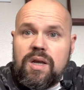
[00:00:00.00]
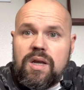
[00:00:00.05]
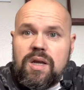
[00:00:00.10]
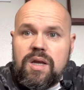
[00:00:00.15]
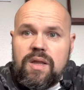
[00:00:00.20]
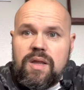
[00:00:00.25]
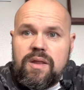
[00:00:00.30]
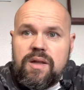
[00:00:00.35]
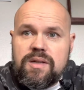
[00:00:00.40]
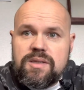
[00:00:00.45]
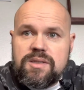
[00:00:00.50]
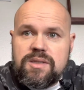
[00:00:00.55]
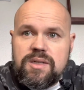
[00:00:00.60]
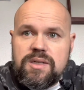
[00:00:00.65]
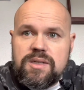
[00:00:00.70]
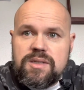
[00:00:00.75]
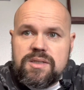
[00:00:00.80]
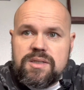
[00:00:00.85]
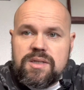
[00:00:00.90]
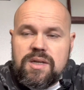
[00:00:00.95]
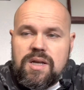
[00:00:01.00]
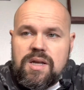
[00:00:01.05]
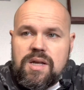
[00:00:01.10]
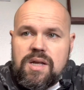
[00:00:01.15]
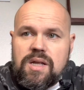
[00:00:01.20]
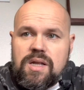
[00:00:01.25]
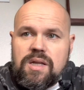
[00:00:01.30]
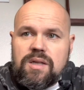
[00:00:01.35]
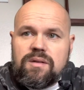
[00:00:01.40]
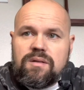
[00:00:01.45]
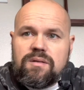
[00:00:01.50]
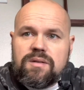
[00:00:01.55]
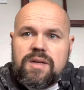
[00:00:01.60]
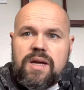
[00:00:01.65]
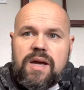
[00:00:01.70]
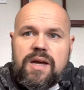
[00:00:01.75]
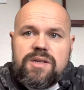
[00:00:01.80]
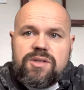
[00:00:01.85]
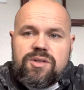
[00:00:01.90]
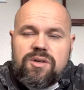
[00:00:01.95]
and that's this little
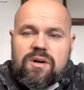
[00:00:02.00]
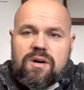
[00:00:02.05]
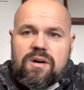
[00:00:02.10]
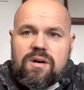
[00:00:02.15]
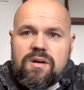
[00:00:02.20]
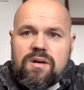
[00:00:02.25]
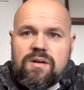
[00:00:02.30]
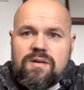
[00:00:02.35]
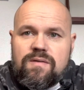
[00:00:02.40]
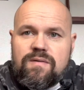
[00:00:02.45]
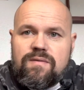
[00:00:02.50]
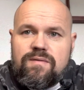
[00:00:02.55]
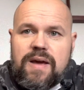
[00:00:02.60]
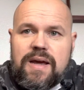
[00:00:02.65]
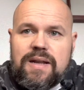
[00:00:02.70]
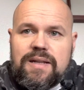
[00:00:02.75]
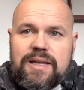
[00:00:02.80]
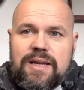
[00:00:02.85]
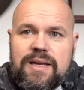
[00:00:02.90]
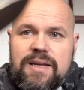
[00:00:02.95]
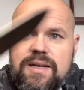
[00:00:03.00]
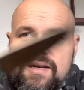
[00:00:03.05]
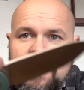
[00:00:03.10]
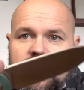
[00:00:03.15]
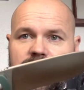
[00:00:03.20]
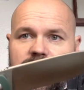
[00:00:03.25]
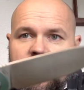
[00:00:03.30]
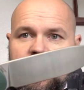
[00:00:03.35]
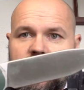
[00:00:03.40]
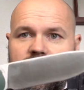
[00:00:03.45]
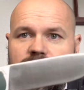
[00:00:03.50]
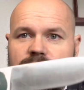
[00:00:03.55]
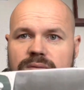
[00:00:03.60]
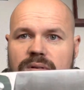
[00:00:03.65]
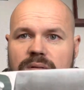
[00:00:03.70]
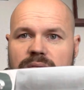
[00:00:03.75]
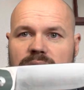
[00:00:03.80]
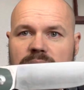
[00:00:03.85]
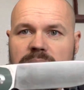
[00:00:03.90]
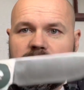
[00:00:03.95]
Kaiser Vatland
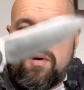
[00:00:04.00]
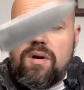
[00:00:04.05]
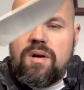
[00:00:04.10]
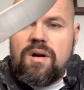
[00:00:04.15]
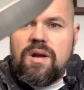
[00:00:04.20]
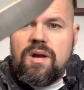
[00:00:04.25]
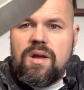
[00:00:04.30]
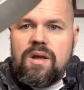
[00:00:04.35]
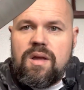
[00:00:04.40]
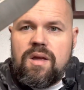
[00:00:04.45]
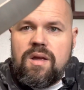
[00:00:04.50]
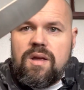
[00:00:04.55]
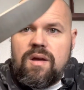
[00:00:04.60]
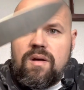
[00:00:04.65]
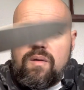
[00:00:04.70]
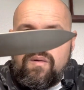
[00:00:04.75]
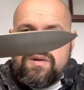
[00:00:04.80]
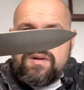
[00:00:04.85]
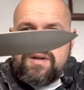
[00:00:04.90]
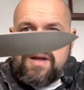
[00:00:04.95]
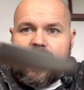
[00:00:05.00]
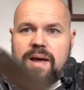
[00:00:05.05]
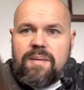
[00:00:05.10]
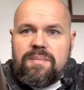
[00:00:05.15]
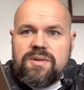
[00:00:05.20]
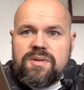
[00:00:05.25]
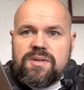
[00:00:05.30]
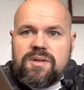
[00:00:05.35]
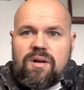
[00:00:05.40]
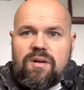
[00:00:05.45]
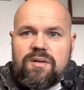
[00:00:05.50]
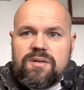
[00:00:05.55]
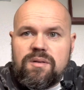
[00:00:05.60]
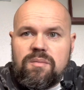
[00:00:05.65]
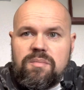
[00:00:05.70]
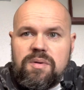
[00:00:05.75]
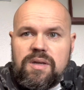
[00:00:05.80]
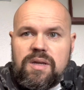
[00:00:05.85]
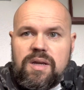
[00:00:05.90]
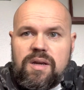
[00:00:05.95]
front flipper, which happens to also
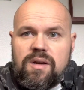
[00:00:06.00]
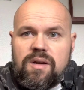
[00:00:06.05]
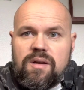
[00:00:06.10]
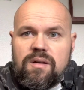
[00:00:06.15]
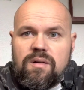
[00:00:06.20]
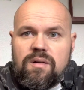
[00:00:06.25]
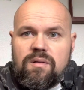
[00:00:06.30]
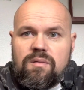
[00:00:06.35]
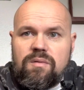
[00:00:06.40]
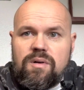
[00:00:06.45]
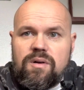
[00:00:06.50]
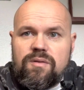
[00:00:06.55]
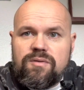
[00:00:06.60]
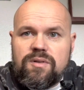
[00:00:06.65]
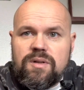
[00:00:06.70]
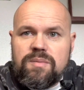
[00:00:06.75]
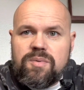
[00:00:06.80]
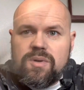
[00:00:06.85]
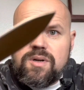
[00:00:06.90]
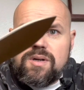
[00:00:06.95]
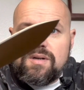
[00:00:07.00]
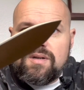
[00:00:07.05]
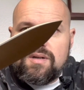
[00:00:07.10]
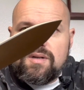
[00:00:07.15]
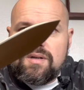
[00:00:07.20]
be a rear flipper.